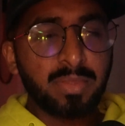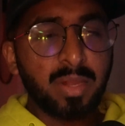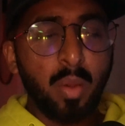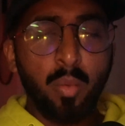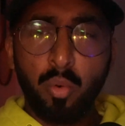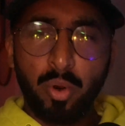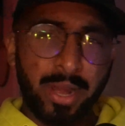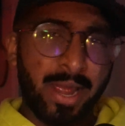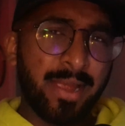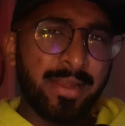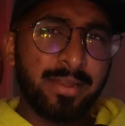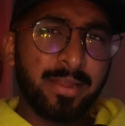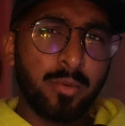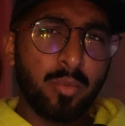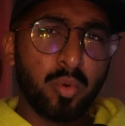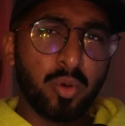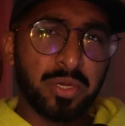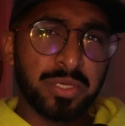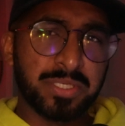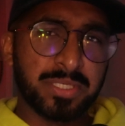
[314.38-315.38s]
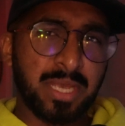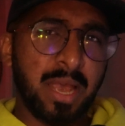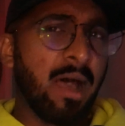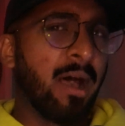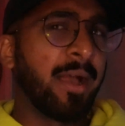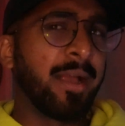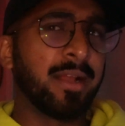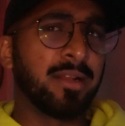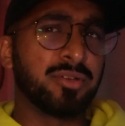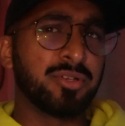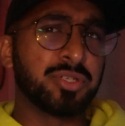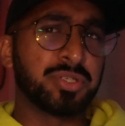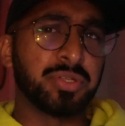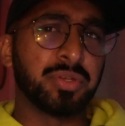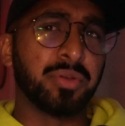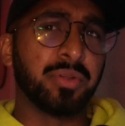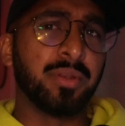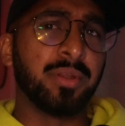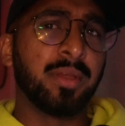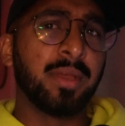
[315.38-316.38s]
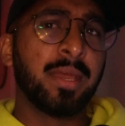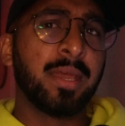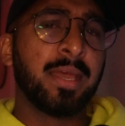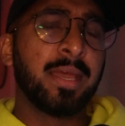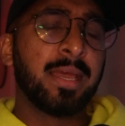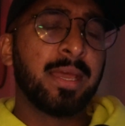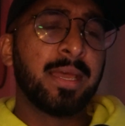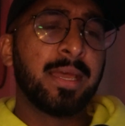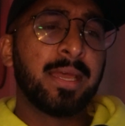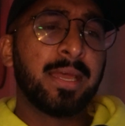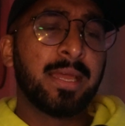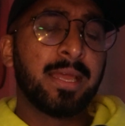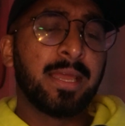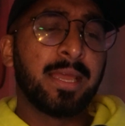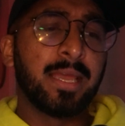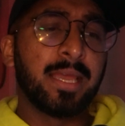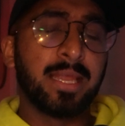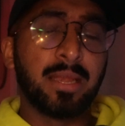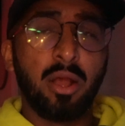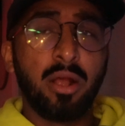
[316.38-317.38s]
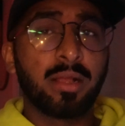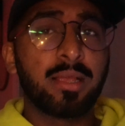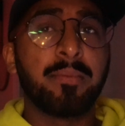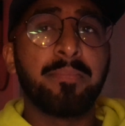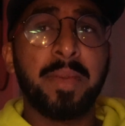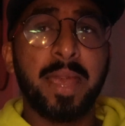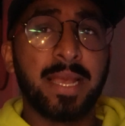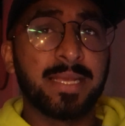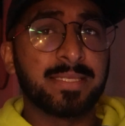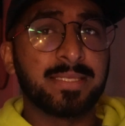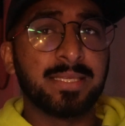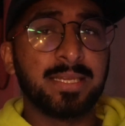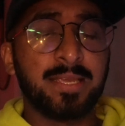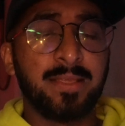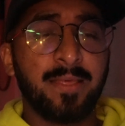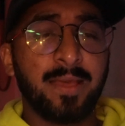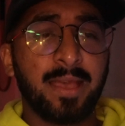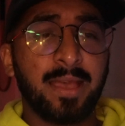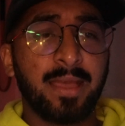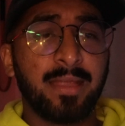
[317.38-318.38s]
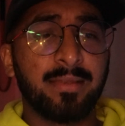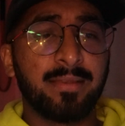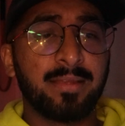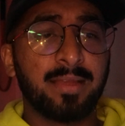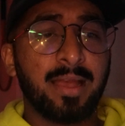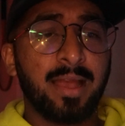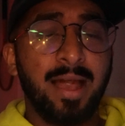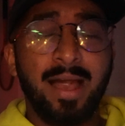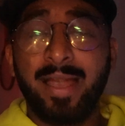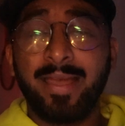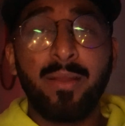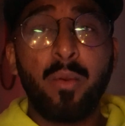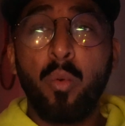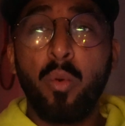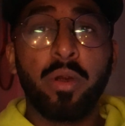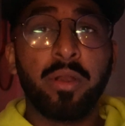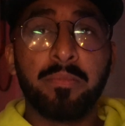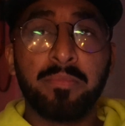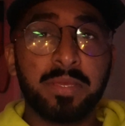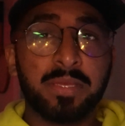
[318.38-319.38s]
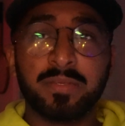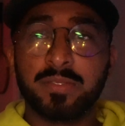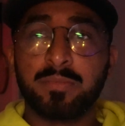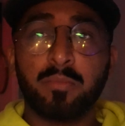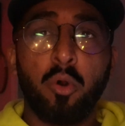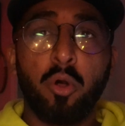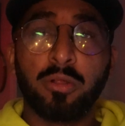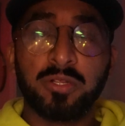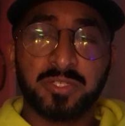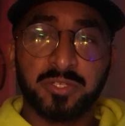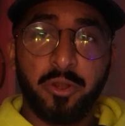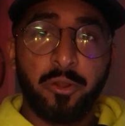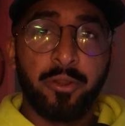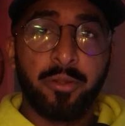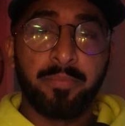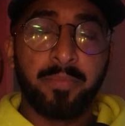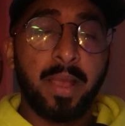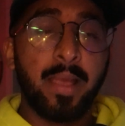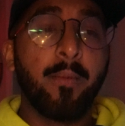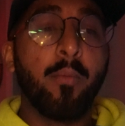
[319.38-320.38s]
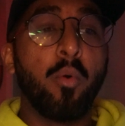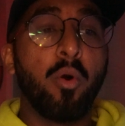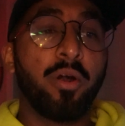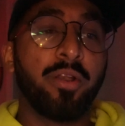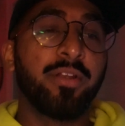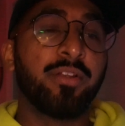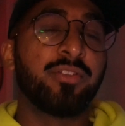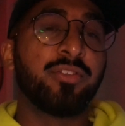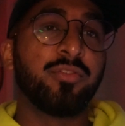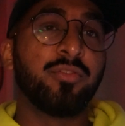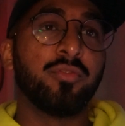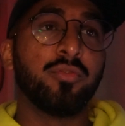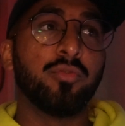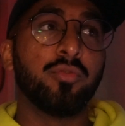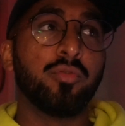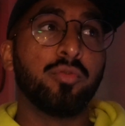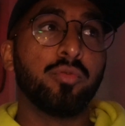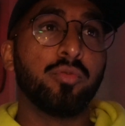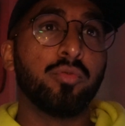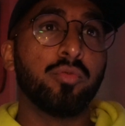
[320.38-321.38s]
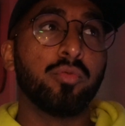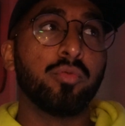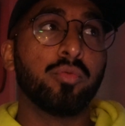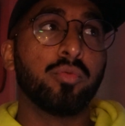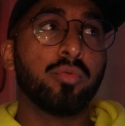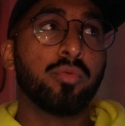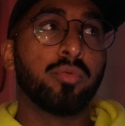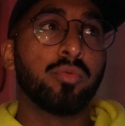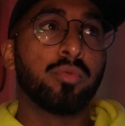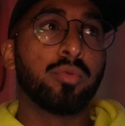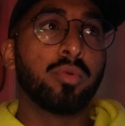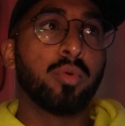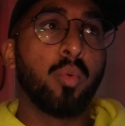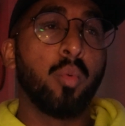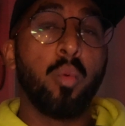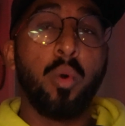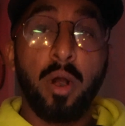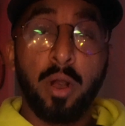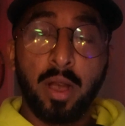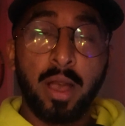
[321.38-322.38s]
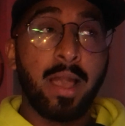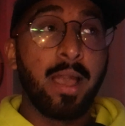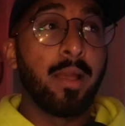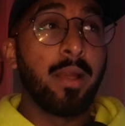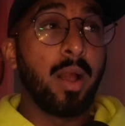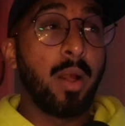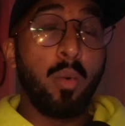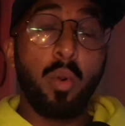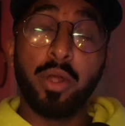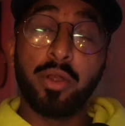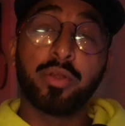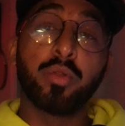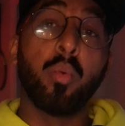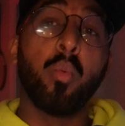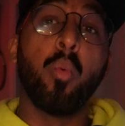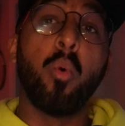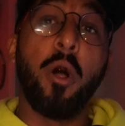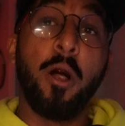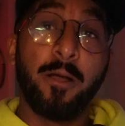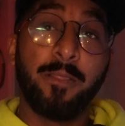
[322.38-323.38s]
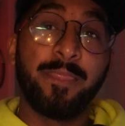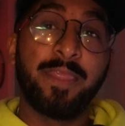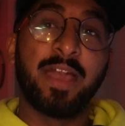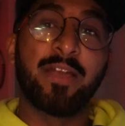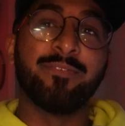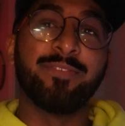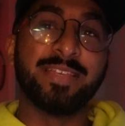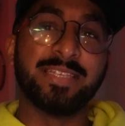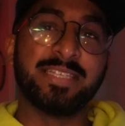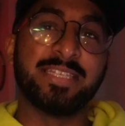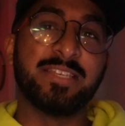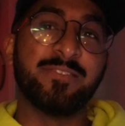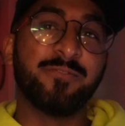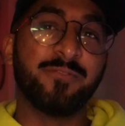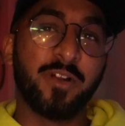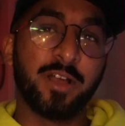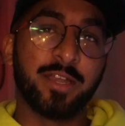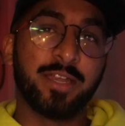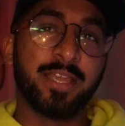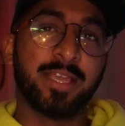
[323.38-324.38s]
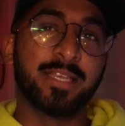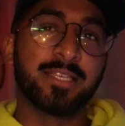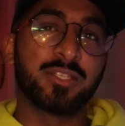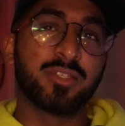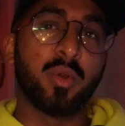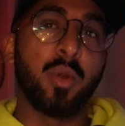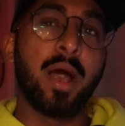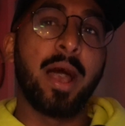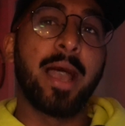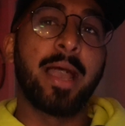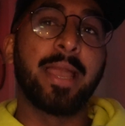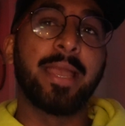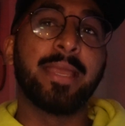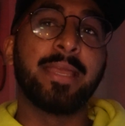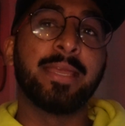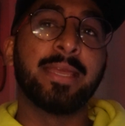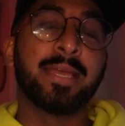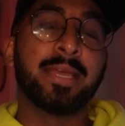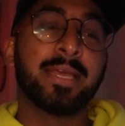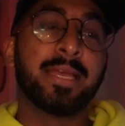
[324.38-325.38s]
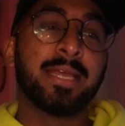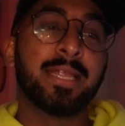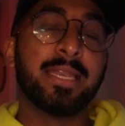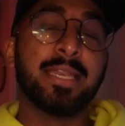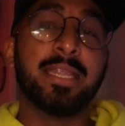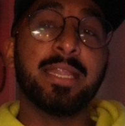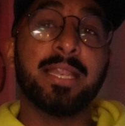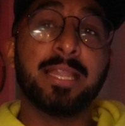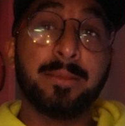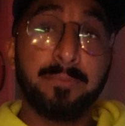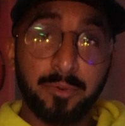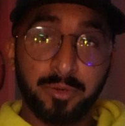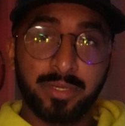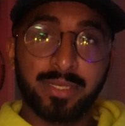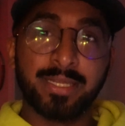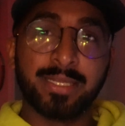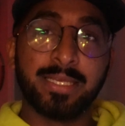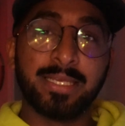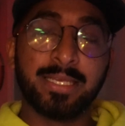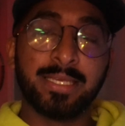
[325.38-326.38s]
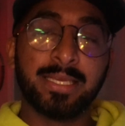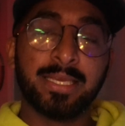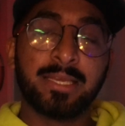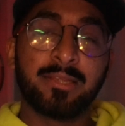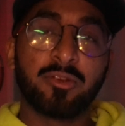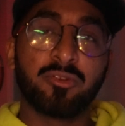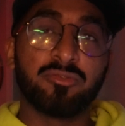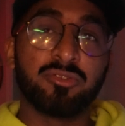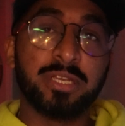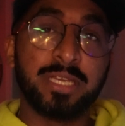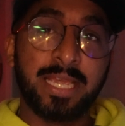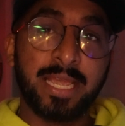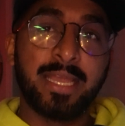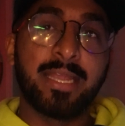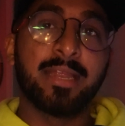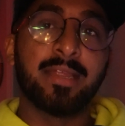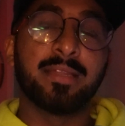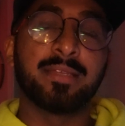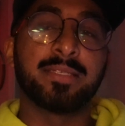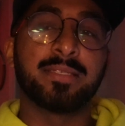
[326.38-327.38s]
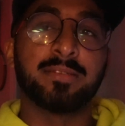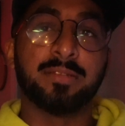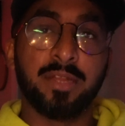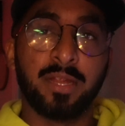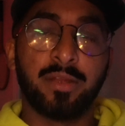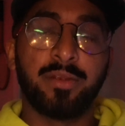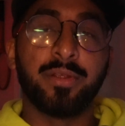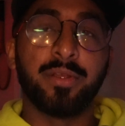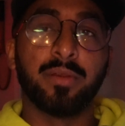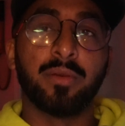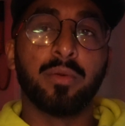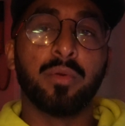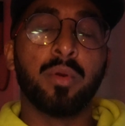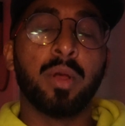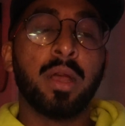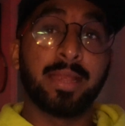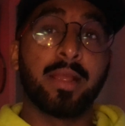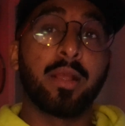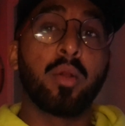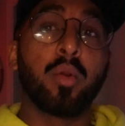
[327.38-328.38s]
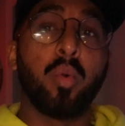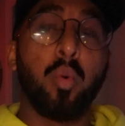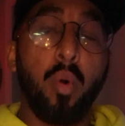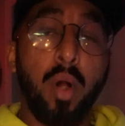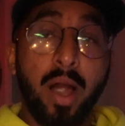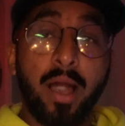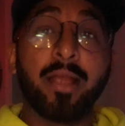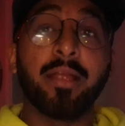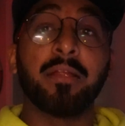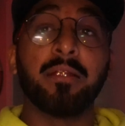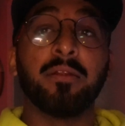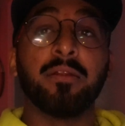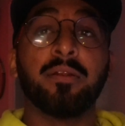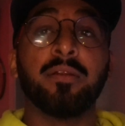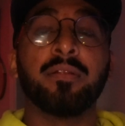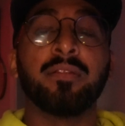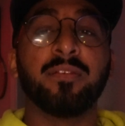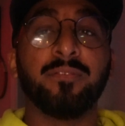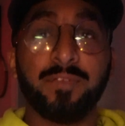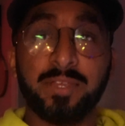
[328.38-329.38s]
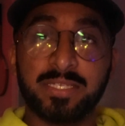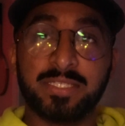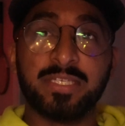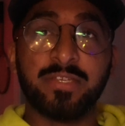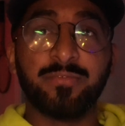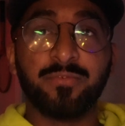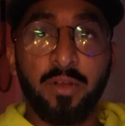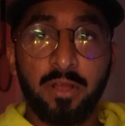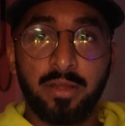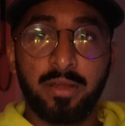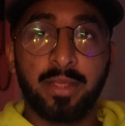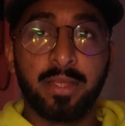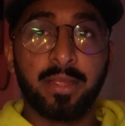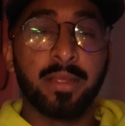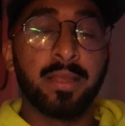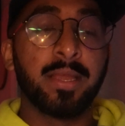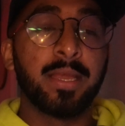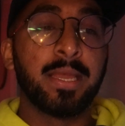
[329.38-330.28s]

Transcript: what I did was I understood in all capacity that I didn't want to be a small startup. I wanted to want that VC funding, so I deliberately created a scenario and acquire the VC funding,